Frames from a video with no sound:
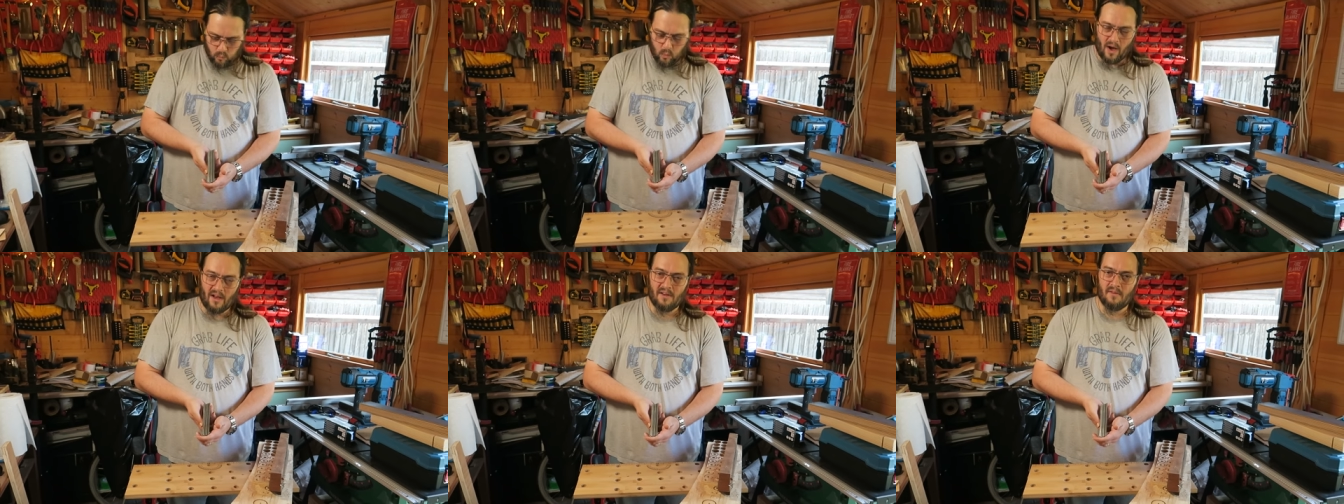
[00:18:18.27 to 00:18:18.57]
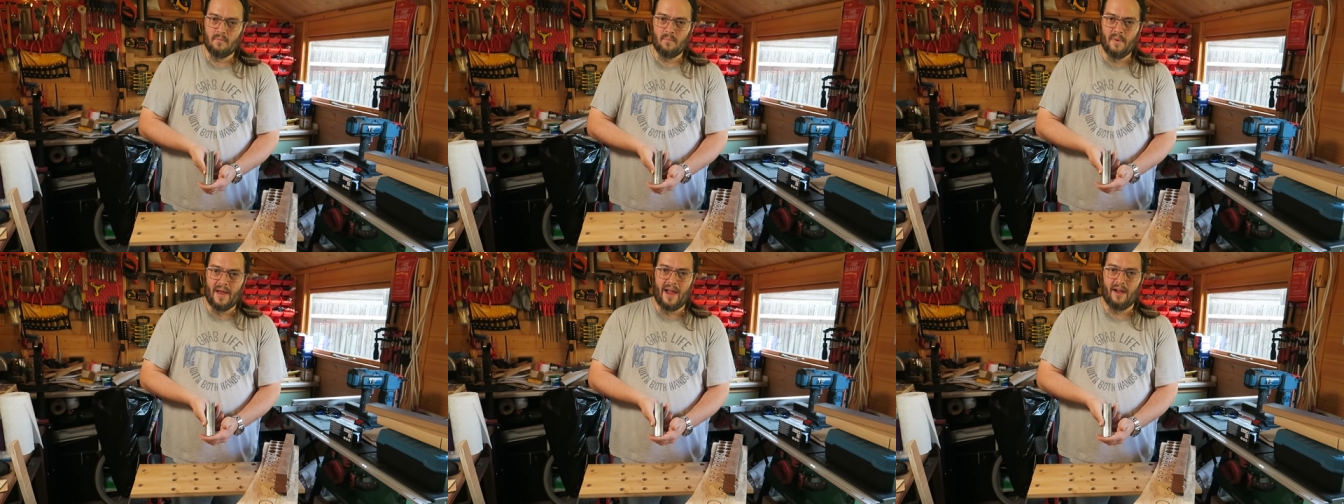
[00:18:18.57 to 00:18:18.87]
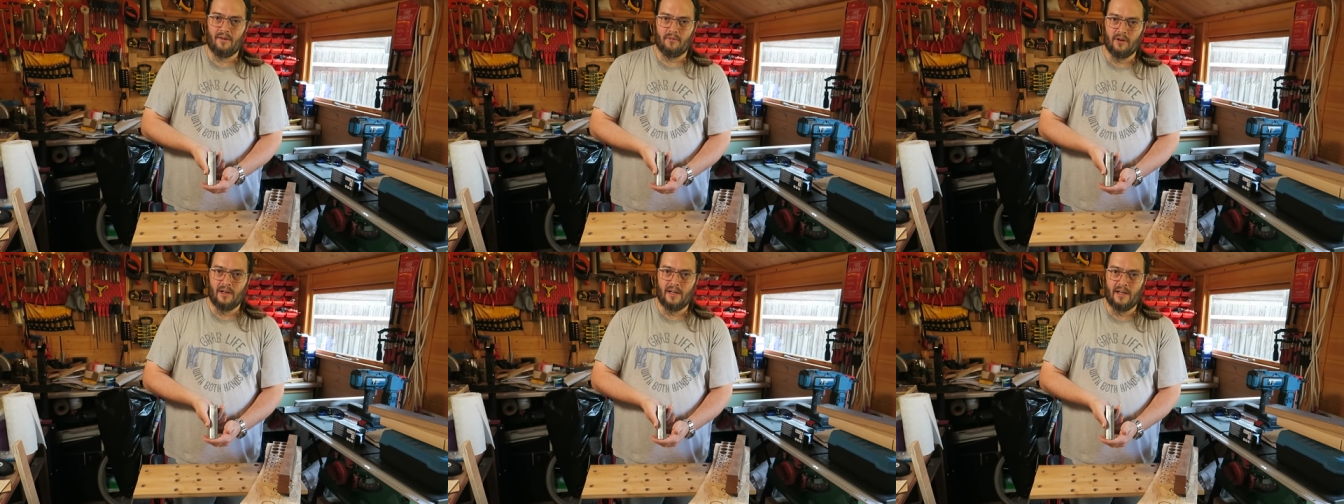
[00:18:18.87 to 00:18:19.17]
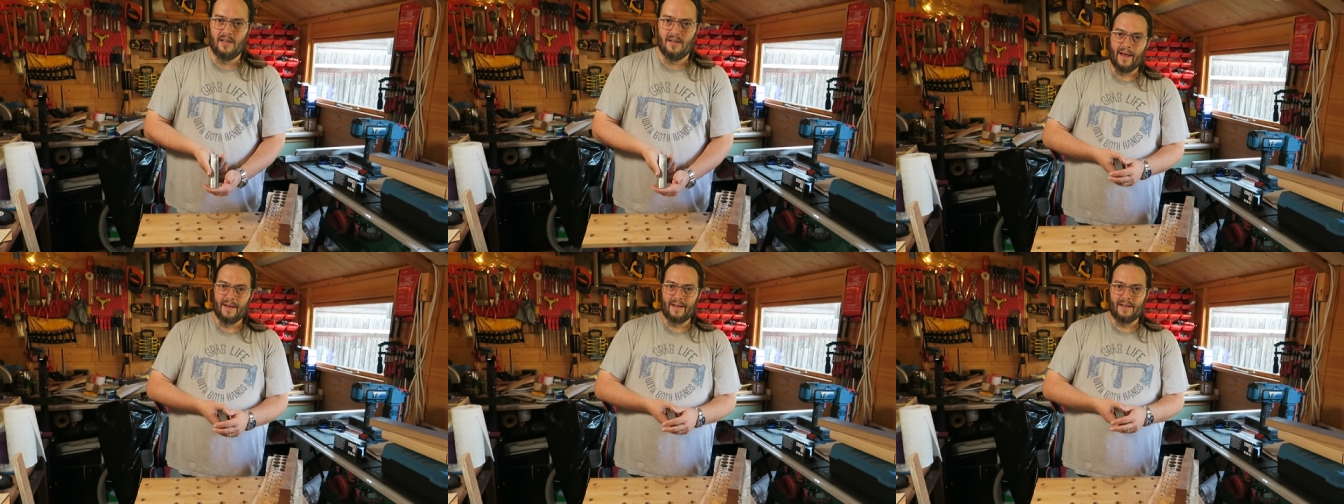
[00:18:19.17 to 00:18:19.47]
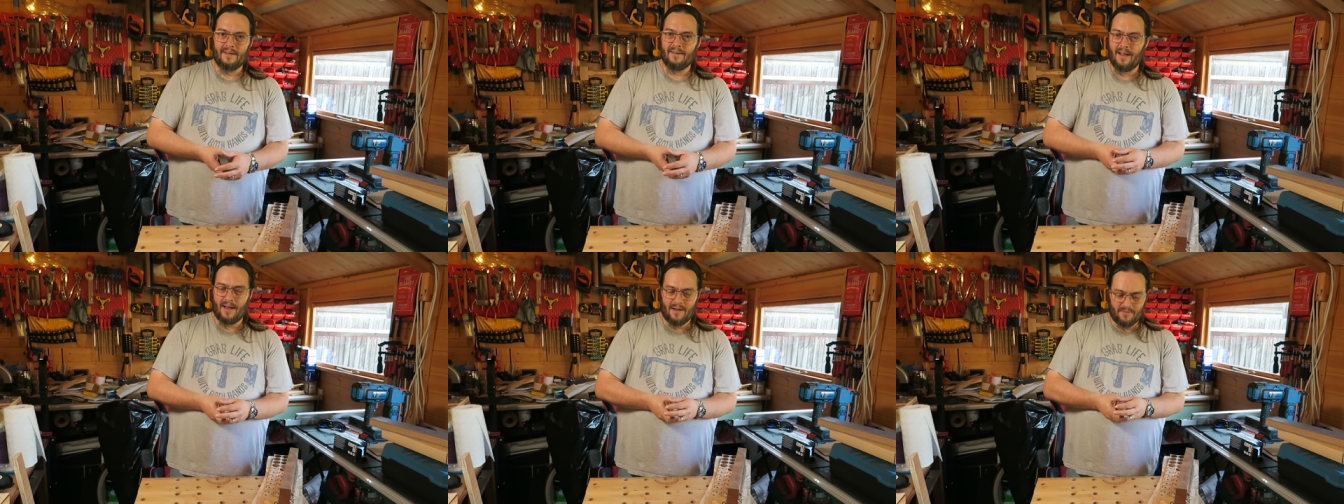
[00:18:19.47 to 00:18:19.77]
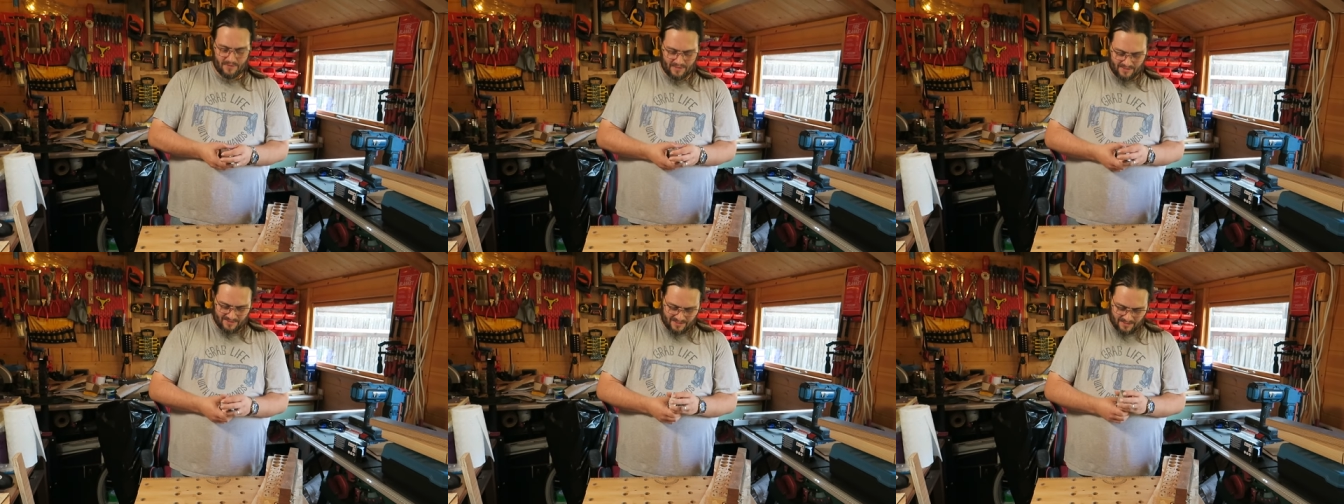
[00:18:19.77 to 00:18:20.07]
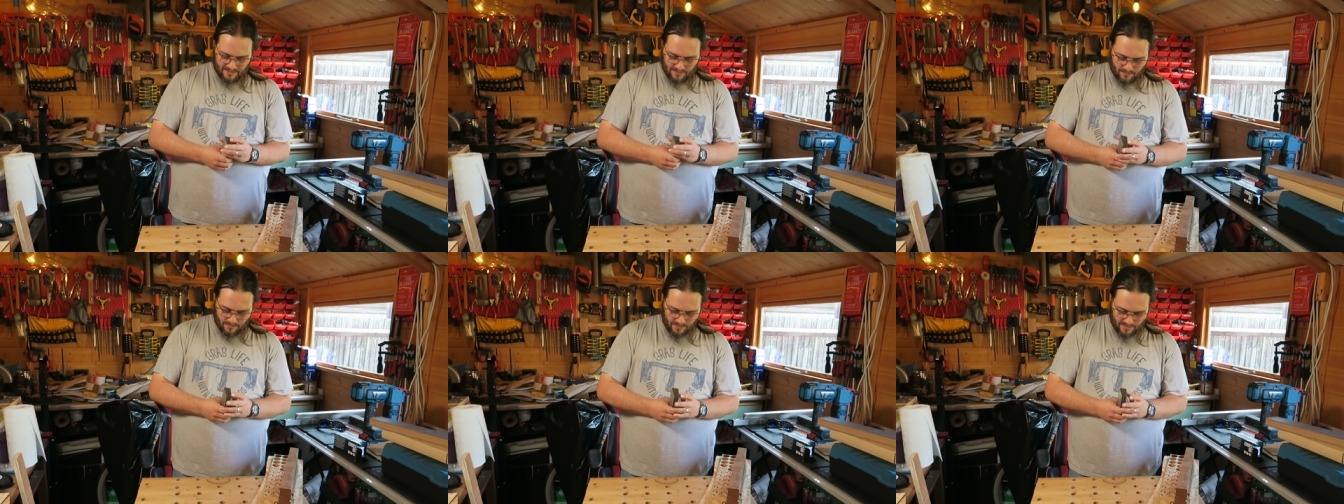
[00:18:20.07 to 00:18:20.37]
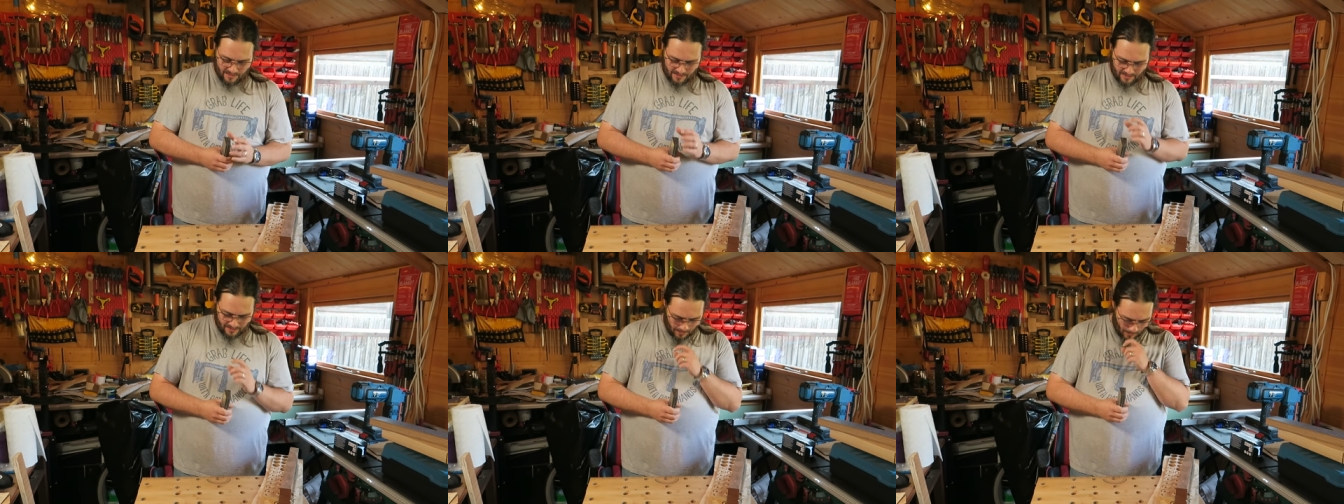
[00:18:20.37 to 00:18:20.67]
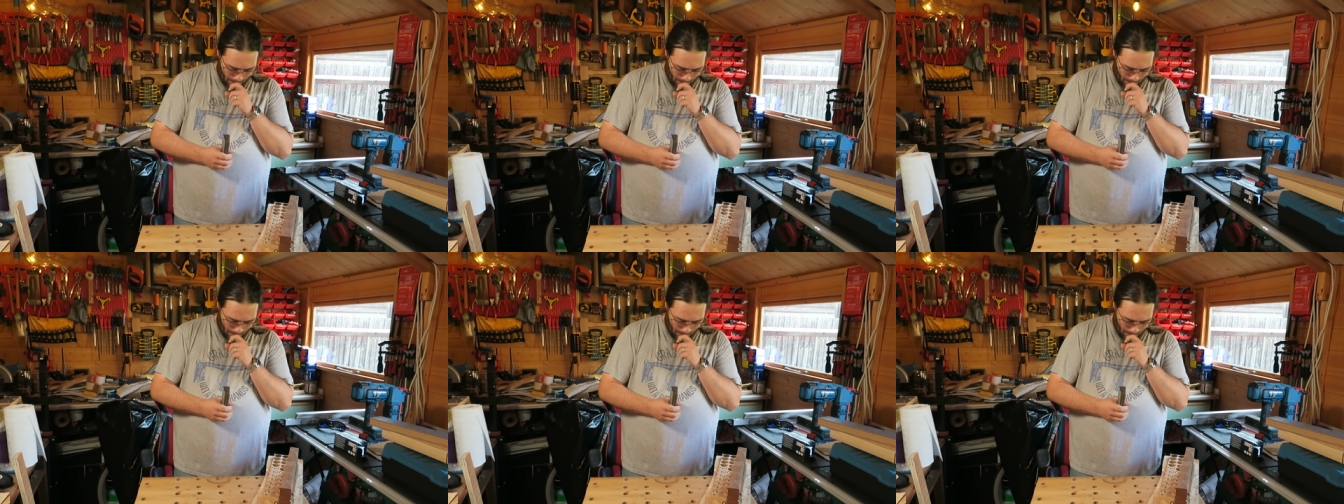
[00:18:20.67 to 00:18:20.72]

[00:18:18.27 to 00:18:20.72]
one battery. I don't know if that's going to work,